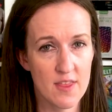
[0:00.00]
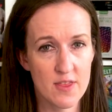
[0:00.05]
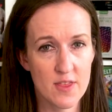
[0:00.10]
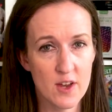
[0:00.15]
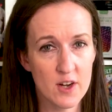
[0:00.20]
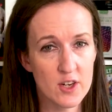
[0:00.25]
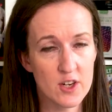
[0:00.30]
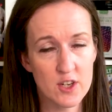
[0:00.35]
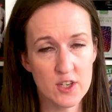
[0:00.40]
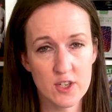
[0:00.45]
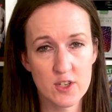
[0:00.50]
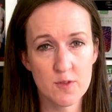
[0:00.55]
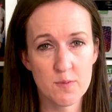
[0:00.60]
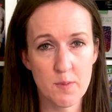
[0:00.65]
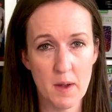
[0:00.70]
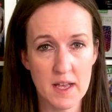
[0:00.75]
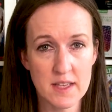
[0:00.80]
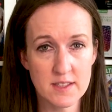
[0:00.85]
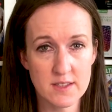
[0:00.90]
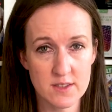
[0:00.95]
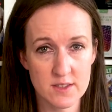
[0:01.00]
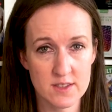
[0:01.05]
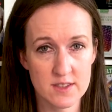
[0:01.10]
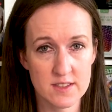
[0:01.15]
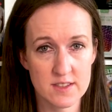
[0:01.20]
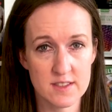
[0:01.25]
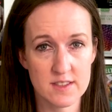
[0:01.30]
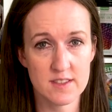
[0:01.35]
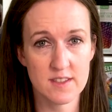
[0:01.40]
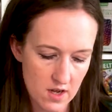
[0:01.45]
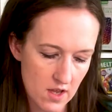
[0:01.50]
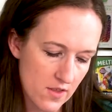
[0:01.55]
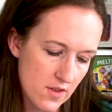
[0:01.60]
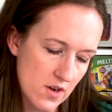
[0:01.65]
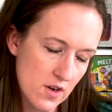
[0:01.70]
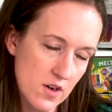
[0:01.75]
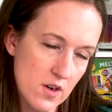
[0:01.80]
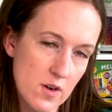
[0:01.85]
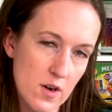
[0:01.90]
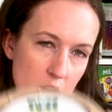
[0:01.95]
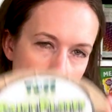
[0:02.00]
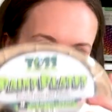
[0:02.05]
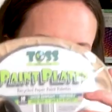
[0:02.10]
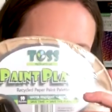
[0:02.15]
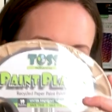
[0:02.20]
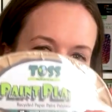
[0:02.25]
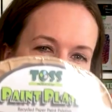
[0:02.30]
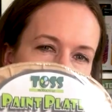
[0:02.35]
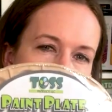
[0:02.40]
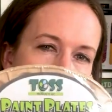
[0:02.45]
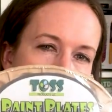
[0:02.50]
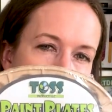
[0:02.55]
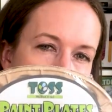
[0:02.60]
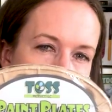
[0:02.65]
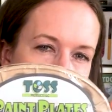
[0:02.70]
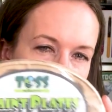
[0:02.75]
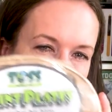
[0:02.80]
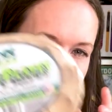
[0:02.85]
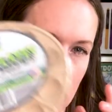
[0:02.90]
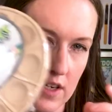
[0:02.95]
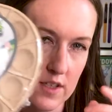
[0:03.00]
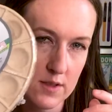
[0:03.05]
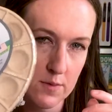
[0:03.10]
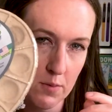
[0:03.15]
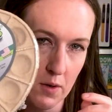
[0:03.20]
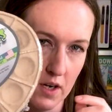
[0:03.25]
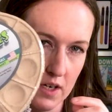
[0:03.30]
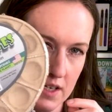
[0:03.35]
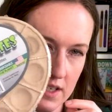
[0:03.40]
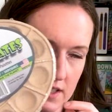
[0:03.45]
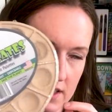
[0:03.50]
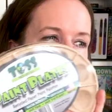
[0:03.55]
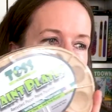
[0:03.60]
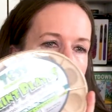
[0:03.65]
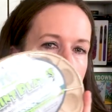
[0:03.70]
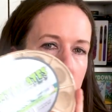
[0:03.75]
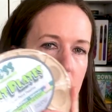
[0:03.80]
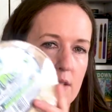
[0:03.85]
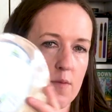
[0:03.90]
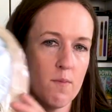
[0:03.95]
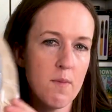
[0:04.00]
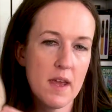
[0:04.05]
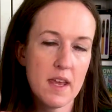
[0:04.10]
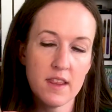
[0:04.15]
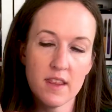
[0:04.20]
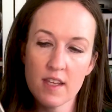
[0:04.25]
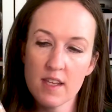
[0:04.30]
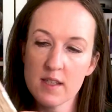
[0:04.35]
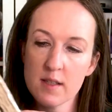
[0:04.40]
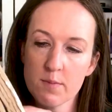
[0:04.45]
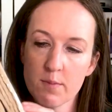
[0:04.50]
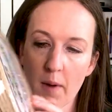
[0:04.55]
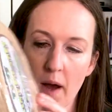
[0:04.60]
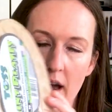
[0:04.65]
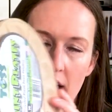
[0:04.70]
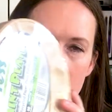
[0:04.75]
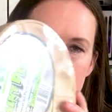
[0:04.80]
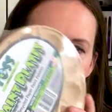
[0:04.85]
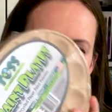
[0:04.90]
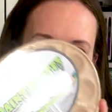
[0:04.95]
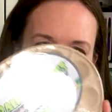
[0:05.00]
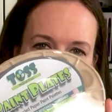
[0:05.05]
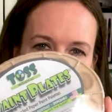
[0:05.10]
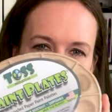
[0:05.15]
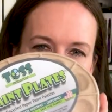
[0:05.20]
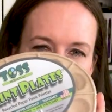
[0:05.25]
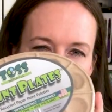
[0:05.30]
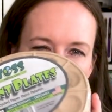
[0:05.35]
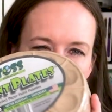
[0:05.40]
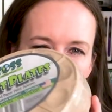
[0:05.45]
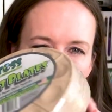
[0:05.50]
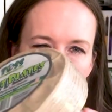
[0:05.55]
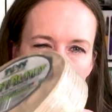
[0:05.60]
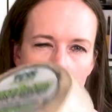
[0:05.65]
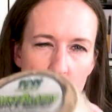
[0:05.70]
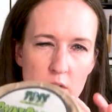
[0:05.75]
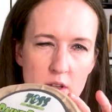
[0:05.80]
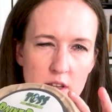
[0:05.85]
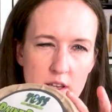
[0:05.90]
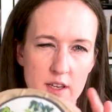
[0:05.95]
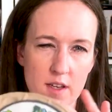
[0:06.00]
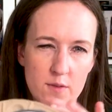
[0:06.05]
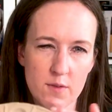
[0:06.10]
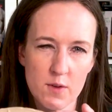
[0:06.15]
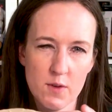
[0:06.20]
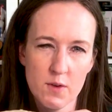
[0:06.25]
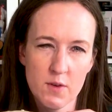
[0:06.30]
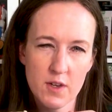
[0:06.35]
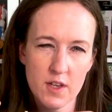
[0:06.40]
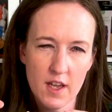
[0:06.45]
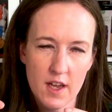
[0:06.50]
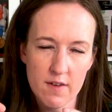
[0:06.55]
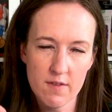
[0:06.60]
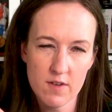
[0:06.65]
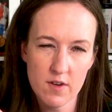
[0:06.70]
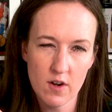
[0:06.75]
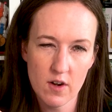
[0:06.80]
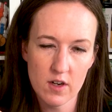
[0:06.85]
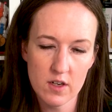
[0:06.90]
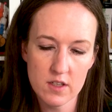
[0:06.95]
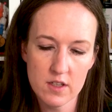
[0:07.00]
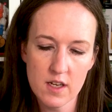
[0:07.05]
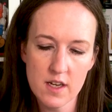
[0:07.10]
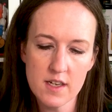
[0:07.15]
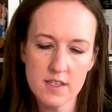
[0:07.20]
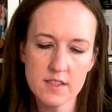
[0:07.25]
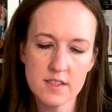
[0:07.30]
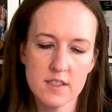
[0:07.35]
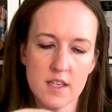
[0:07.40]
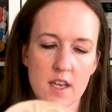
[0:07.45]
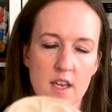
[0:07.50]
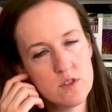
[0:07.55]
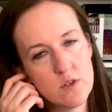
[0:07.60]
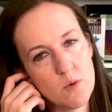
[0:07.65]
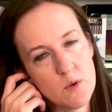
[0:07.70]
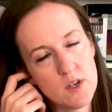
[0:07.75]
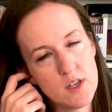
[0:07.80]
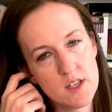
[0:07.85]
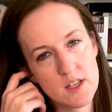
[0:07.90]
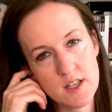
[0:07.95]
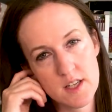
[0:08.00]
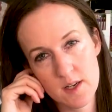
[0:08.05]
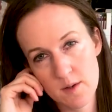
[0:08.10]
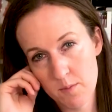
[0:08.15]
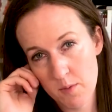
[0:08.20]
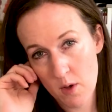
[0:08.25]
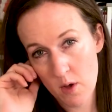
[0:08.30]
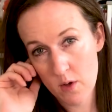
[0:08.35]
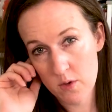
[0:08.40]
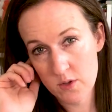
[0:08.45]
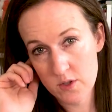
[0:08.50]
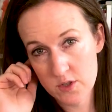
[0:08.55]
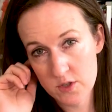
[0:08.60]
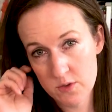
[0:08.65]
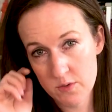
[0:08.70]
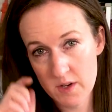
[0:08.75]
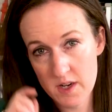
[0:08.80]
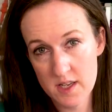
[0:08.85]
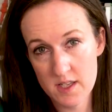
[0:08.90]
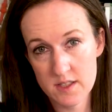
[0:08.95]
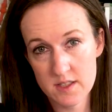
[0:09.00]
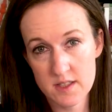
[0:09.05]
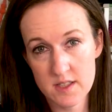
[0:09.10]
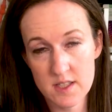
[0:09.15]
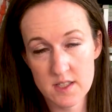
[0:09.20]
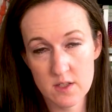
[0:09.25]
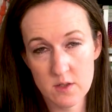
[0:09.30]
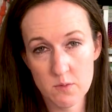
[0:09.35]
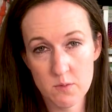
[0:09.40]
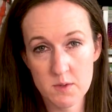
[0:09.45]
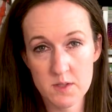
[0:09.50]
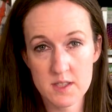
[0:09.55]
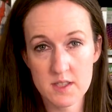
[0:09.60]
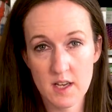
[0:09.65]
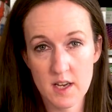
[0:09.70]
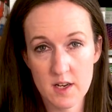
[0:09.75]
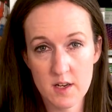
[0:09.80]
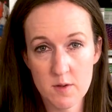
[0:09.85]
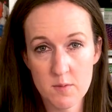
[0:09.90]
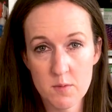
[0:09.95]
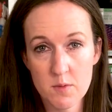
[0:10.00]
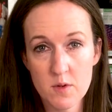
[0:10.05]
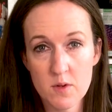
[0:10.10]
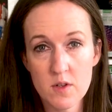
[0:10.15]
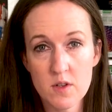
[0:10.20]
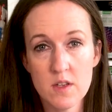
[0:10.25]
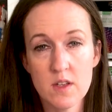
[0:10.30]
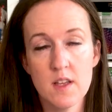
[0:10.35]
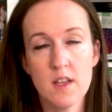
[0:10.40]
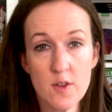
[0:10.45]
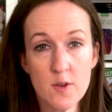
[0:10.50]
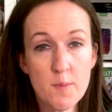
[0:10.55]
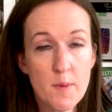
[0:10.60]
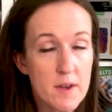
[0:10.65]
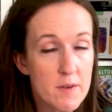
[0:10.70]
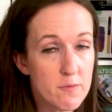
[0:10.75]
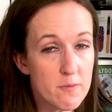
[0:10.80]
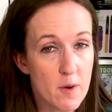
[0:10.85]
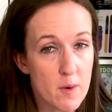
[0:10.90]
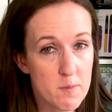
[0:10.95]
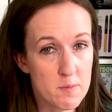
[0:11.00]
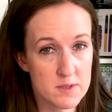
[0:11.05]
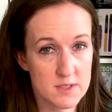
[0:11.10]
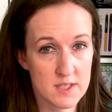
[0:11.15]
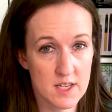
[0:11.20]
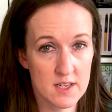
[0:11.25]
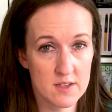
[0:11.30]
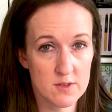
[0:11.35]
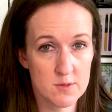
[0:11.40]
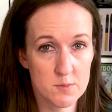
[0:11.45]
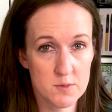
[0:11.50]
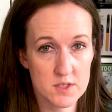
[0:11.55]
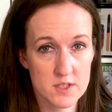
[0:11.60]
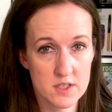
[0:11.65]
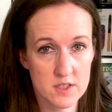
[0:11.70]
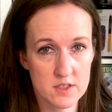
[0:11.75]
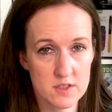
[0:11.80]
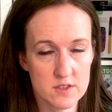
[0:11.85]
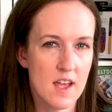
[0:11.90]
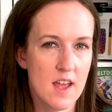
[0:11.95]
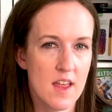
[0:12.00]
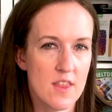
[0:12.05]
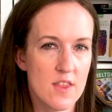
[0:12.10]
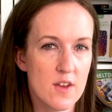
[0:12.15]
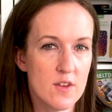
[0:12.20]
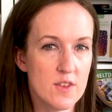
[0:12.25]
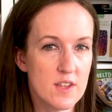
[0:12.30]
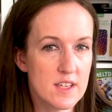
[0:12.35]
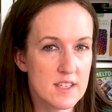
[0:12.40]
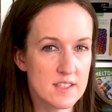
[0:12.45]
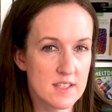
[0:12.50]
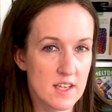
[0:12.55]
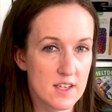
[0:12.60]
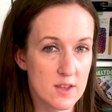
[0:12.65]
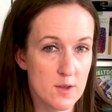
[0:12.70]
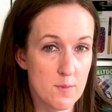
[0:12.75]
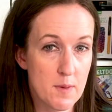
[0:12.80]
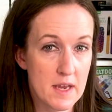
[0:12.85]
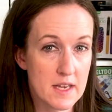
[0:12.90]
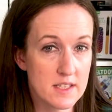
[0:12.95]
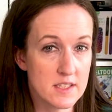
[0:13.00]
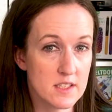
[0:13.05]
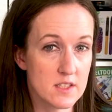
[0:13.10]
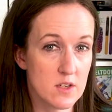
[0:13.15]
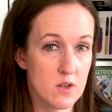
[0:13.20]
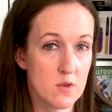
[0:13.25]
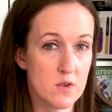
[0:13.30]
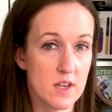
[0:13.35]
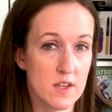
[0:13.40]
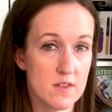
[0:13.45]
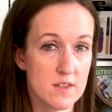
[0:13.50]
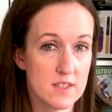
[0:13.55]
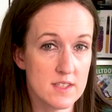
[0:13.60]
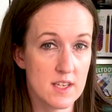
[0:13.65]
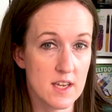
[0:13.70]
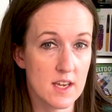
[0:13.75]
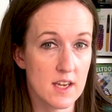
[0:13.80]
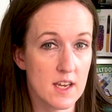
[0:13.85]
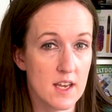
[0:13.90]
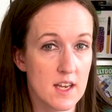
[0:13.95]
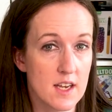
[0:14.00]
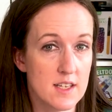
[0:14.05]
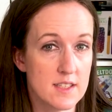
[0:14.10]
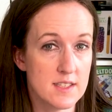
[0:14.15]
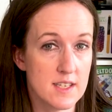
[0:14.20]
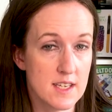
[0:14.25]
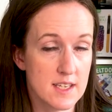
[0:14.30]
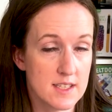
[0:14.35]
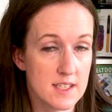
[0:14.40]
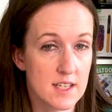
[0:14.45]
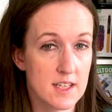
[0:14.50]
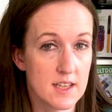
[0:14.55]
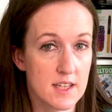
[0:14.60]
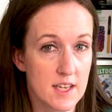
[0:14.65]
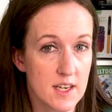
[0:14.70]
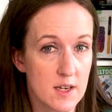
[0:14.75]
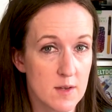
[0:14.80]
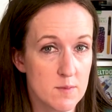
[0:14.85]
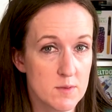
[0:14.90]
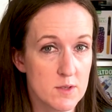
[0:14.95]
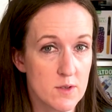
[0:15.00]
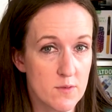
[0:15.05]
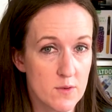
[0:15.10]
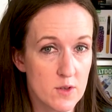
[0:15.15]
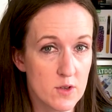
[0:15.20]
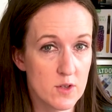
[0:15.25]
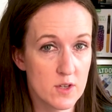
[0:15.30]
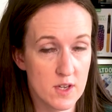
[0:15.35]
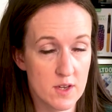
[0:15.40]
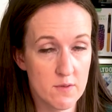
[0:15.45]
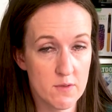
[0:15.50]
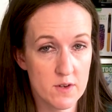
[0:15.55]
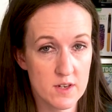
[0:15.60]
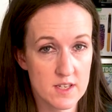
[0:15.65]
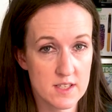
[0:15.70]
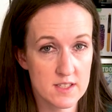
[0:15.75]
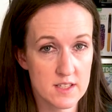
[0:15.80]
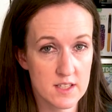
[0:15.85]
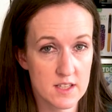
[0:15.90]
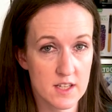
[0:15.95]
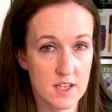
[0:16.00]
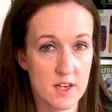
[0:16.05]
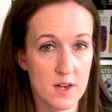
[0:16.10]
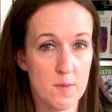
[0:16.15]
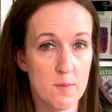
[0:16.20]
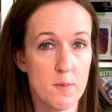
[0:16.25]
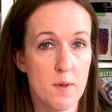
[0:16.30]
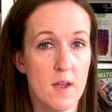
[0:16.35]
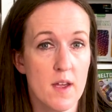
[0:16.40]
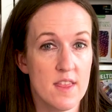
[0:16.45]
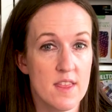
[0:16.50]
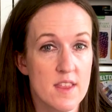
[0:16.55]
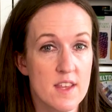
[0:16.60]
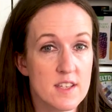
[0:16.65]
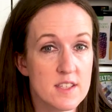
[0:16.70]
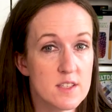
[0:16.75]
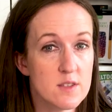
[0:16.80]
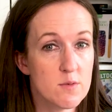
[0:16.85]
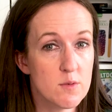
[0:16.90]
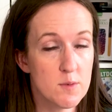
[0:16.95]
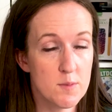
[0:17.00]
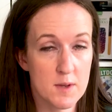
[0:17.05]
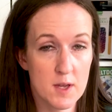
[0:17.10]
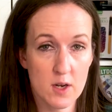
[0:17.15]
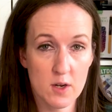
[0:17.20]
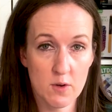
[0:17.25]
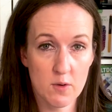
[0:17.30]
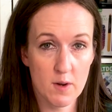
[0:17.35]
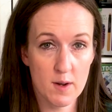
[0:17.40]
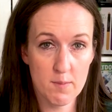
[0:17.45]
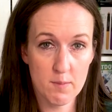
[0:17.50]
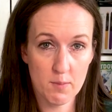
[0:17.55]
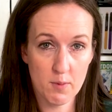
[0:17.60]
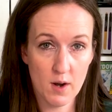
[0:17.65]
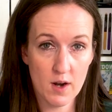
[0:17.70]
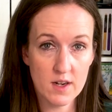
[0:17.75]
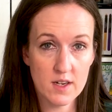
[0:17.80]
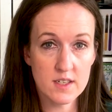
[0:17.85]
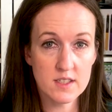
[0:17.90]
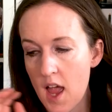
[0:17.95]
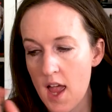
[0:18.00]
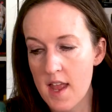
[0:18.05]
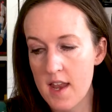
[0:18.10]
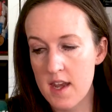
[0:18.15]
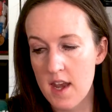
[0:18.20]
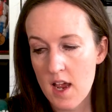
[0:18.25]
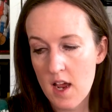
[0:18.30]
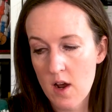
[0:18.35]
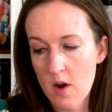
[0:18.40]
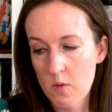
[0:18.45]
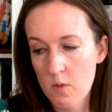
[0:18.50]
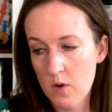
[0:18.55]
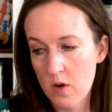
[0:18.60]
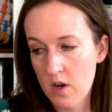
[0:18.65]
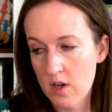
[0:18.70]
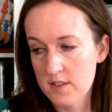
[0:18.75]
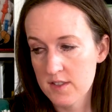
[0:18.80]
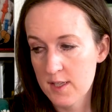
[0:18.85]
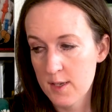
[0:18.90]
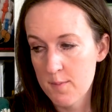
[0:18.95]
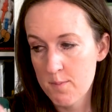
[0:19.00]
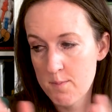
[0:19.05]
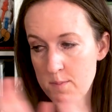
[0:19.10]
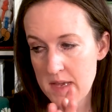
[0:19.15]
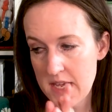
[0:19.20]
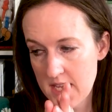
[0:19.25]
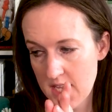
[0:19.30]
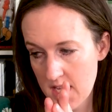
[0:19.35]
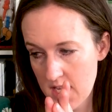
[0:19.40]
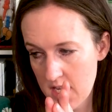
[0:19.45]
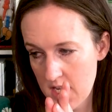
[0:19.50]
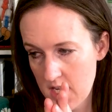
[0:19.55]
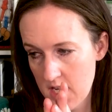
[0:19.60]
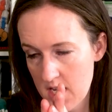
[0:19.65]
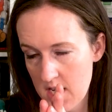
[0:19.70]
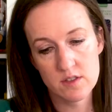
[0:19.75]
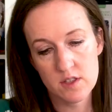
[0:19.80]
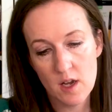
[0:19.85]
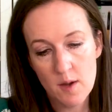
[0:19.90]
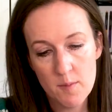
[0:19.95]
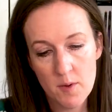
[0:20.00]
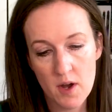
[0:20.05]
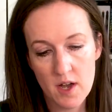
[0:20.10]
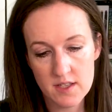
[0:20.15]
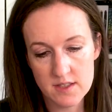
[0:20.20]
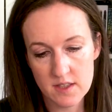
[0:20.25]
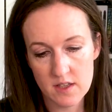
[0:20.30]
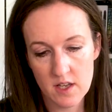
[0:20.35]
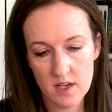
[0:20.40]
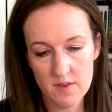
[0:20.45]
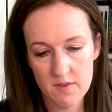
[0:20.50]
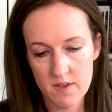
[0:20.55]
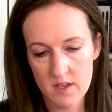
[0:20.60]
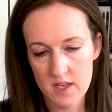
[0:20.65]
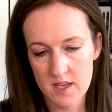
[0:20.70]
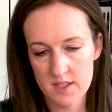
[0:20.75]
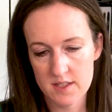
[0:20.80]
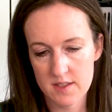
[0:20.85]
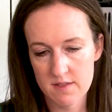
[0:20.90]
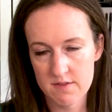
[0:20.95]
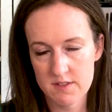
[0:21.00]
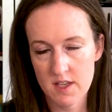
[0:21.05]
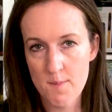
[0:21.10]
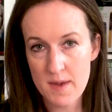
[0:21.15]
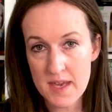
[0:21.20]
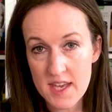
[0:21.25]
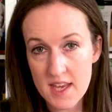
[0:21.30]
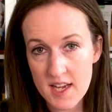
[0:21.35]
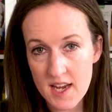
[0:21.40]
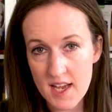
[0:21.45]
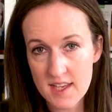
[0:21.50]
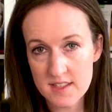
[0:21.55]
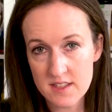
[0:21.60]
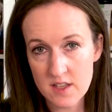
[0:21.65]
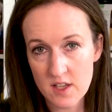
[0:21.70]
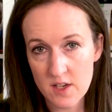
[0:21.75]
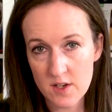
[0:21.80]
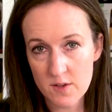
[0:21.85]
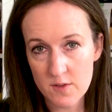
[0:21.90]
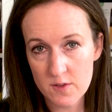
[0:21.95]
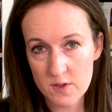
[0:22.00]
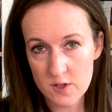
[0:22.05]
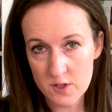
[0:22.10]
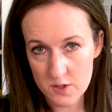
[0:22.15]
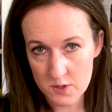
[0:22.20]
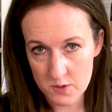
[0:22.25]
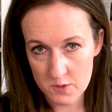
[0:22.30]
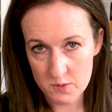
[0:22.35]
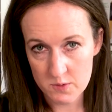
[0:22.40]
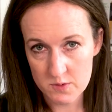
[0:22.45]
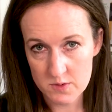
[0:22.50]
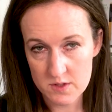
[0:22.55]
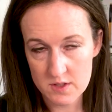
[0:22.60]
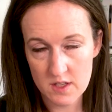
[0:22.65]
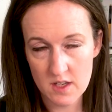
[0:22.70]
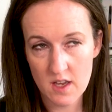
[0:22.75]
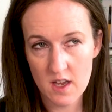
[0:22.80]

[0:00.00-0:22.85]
they're good pencils. Another company I talked to was Toss Products, and they make these palettes. This is more like if you like have an art class. You don't want to clean up all the trays. These are recyclable. They're made from recycled material. Their thing is like the paint doesn't go down the sink and it's easy cleanup. So if you're looking for easy cleanup, this would be a great product. And now we're on to Beacon. Tombow has a lot of adhesives. Beacon has a lot of glues.